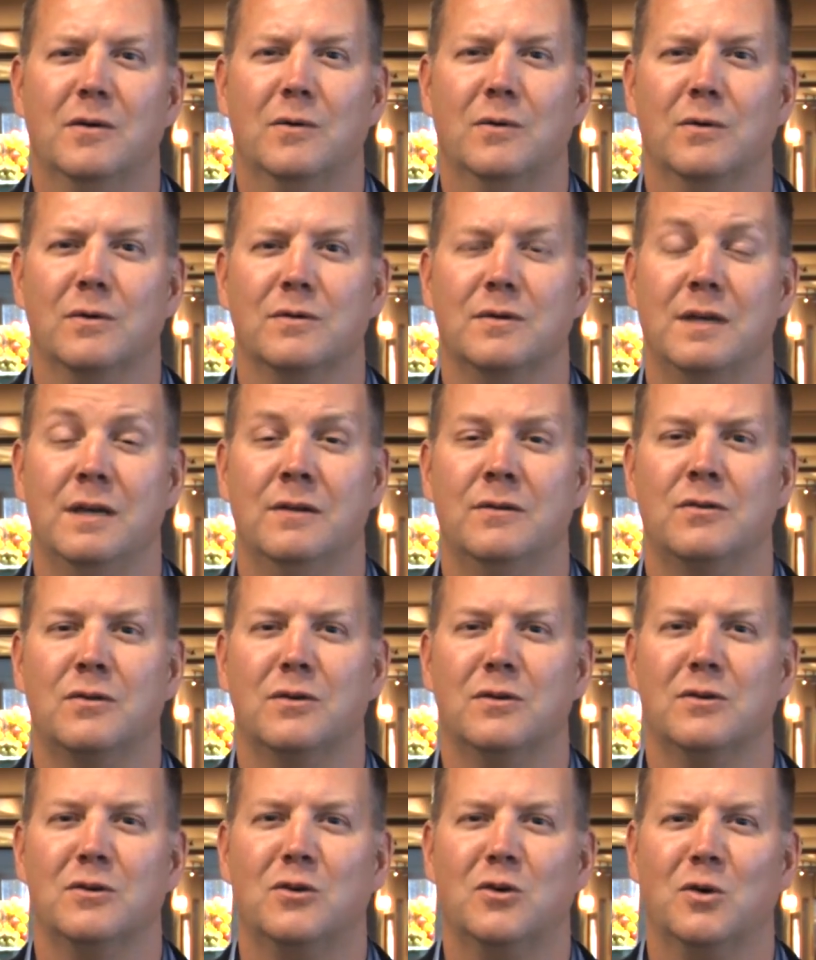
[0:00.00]
or
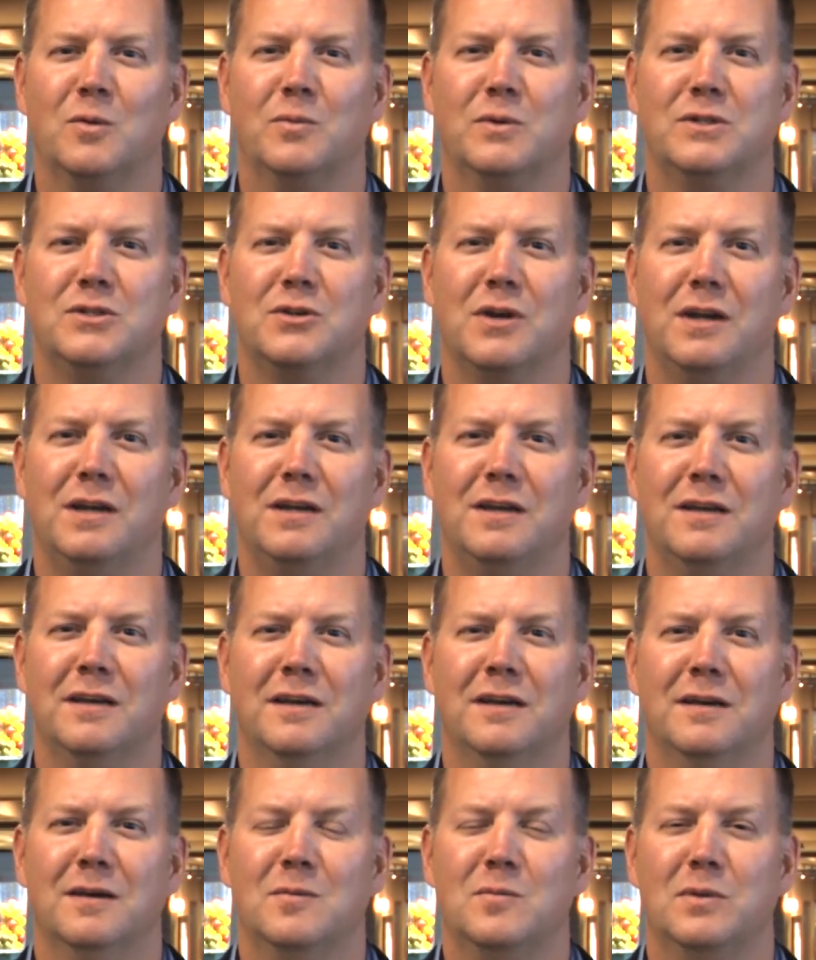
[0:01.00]
internal corporate training,
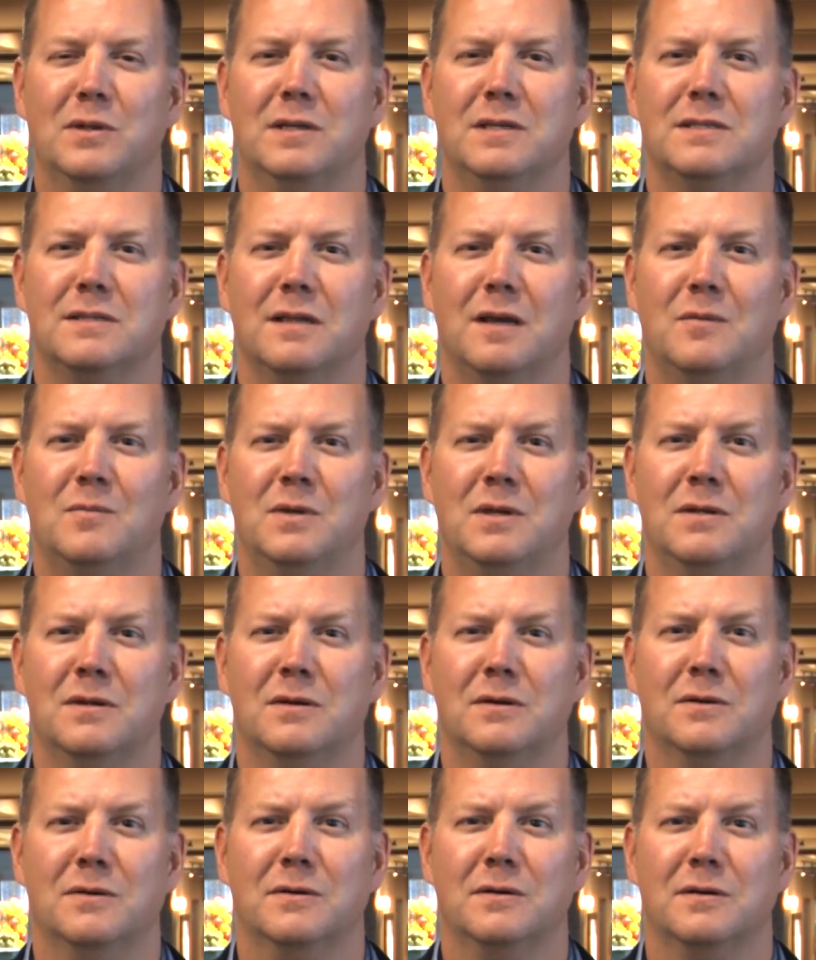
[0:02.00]
please let me
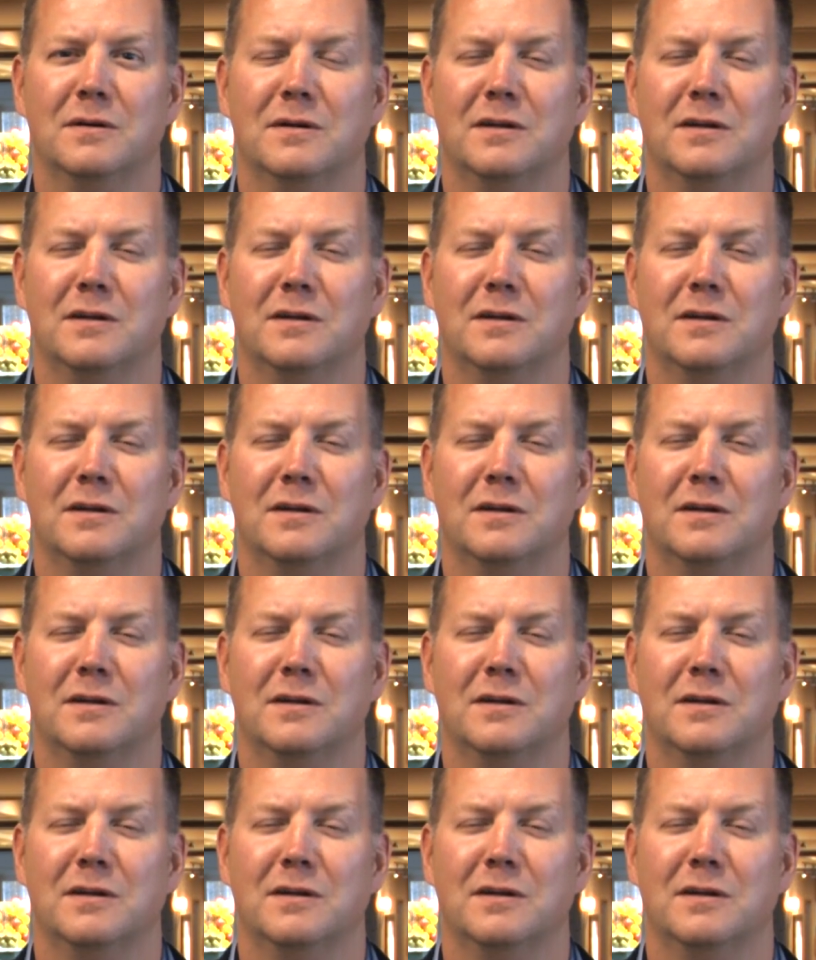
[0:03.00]
know.